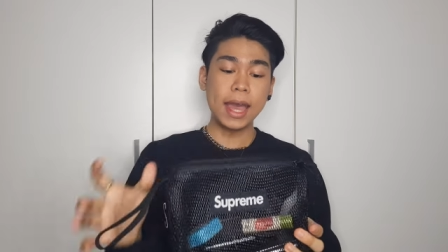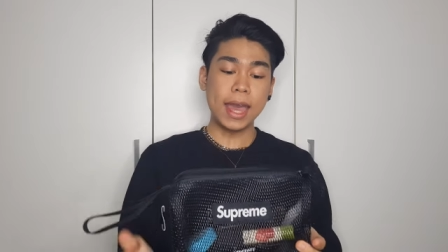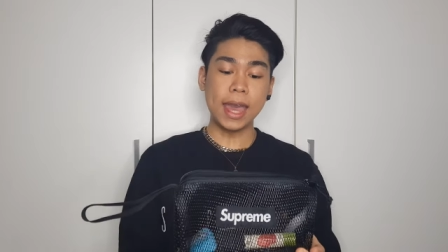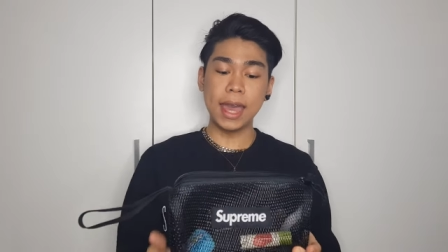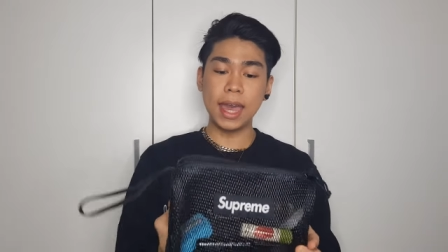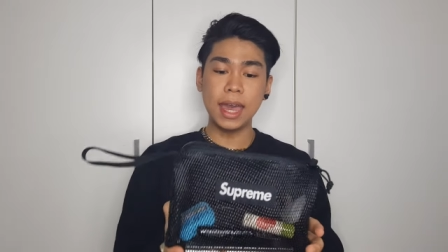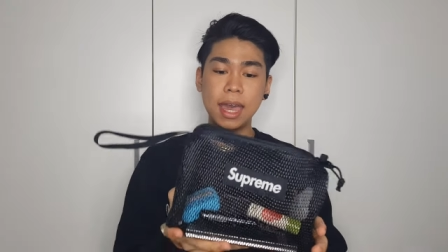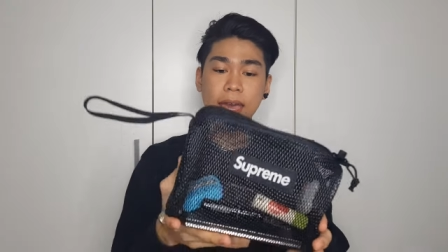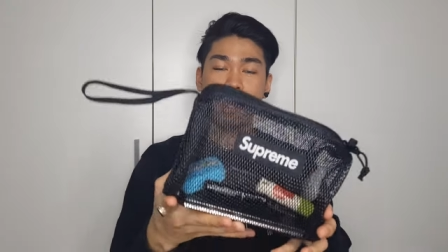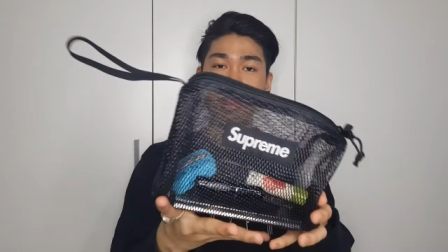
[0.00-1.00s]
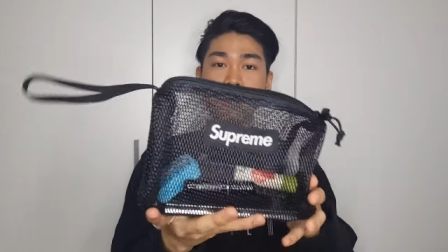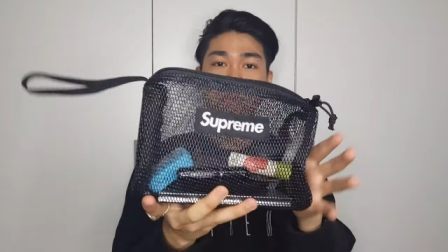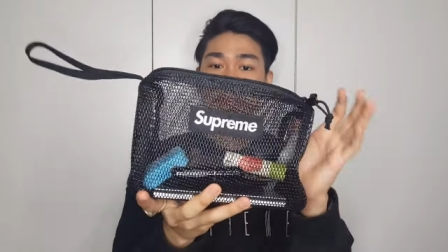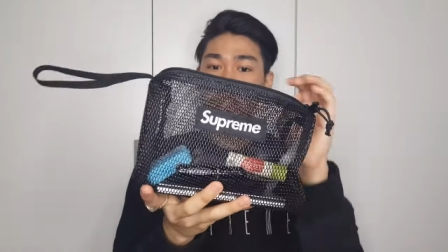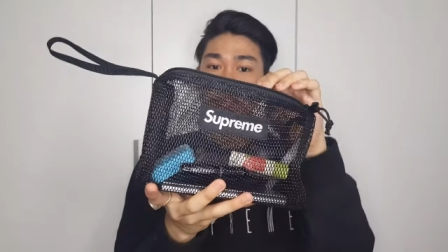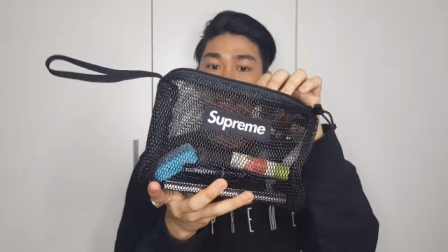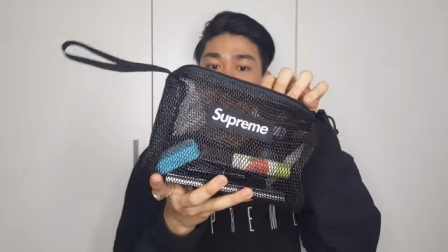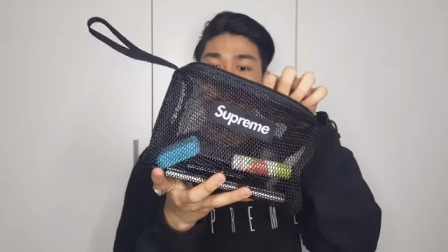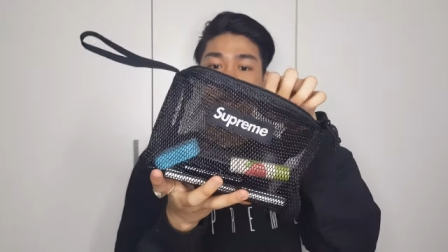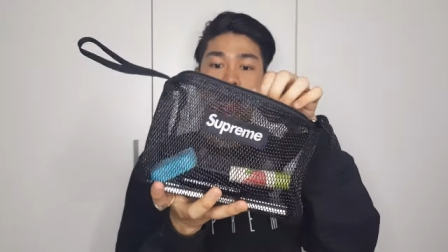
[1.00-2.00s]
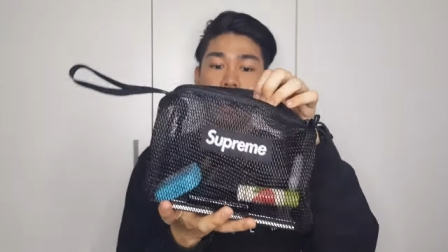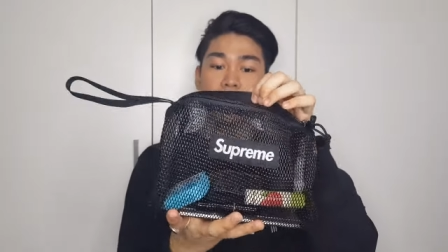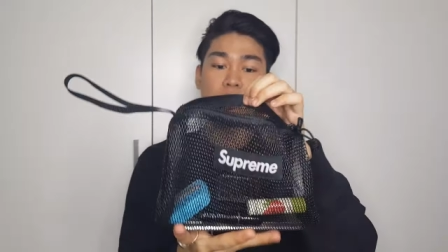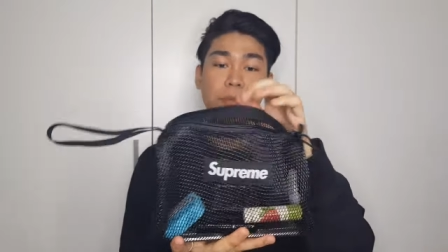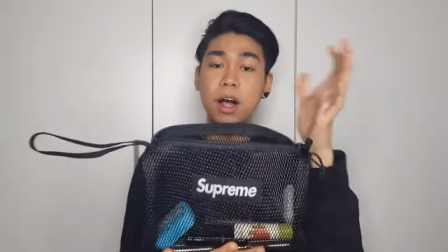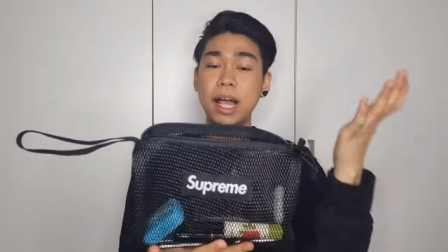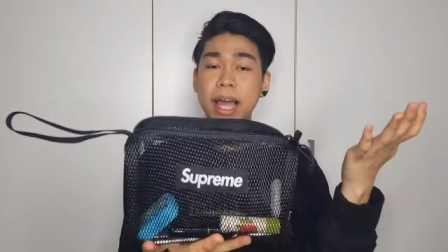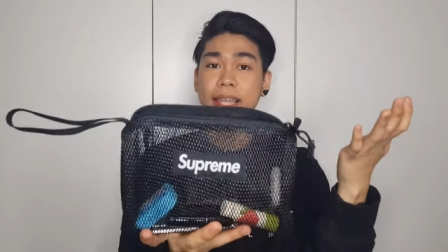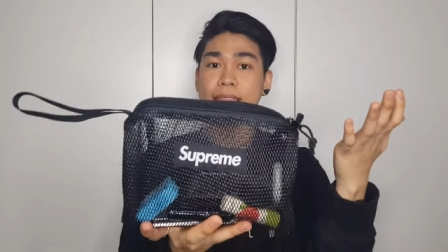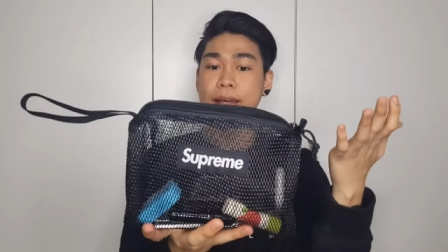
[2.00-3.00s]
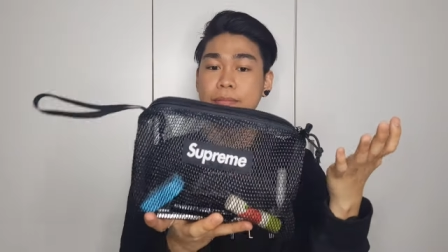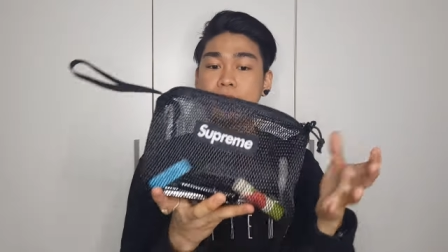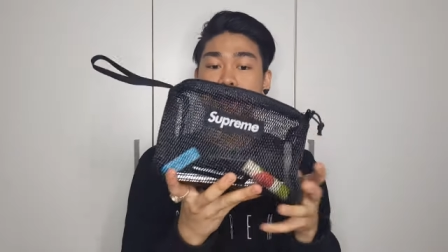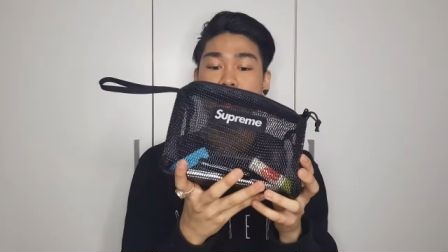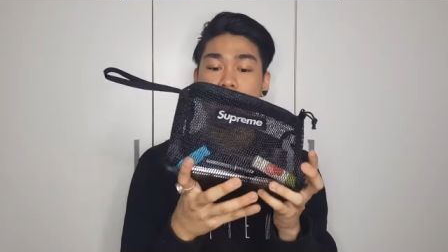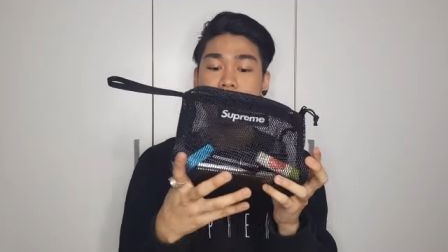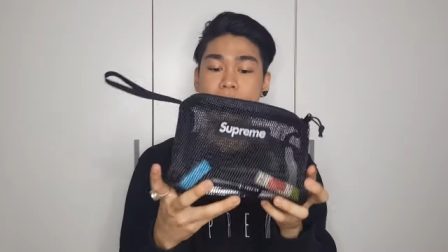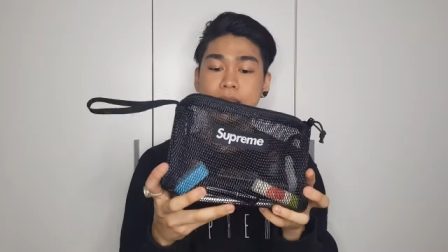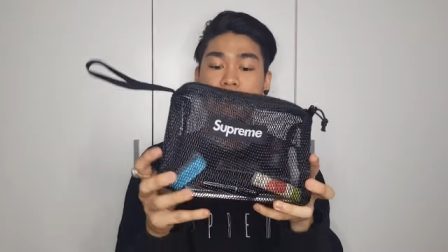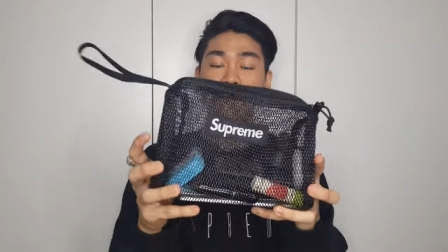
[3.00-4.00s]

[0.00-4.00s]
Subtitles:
and many small items, because this is a